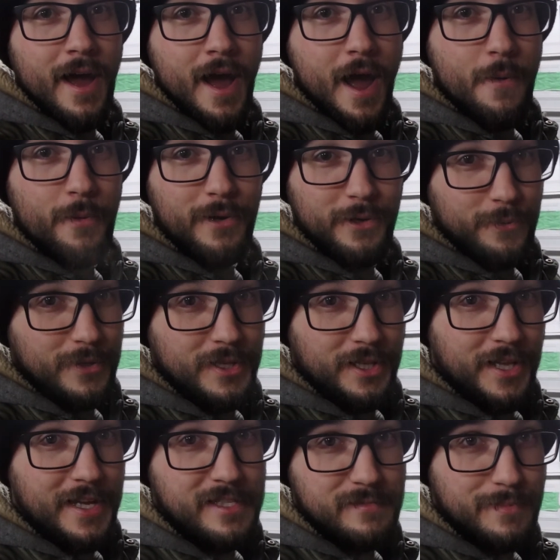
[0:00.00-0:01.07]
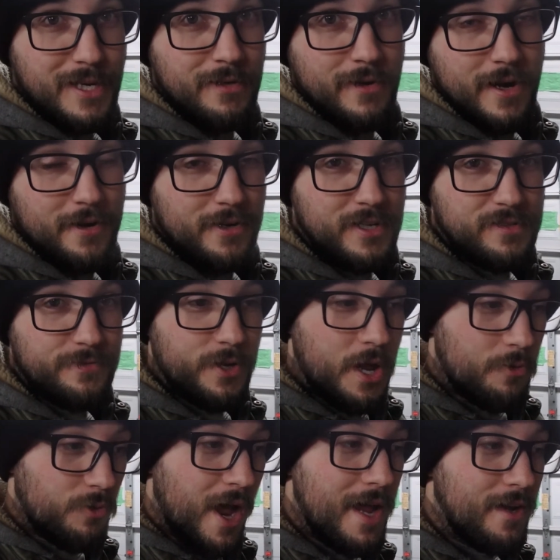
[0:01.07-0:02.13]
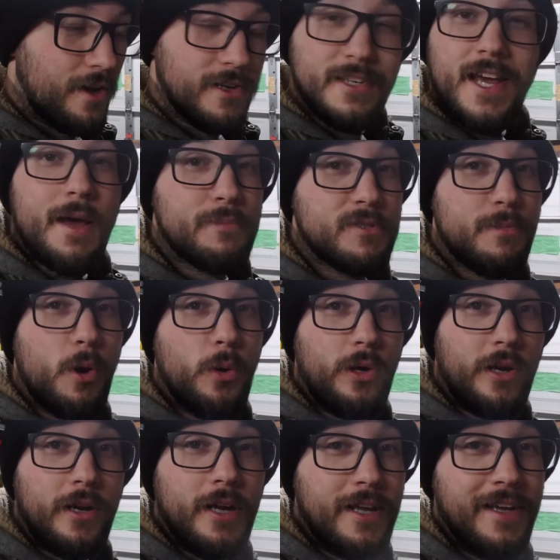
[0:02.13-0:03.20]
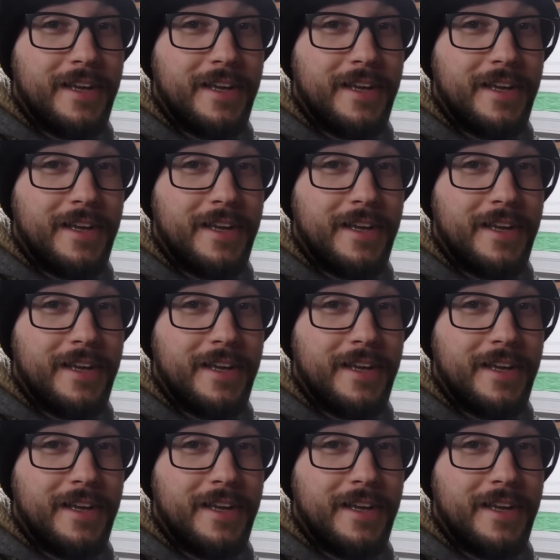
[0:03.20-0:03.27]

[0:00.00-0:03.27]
I wonder what the land speed record is for a ride on top smoker.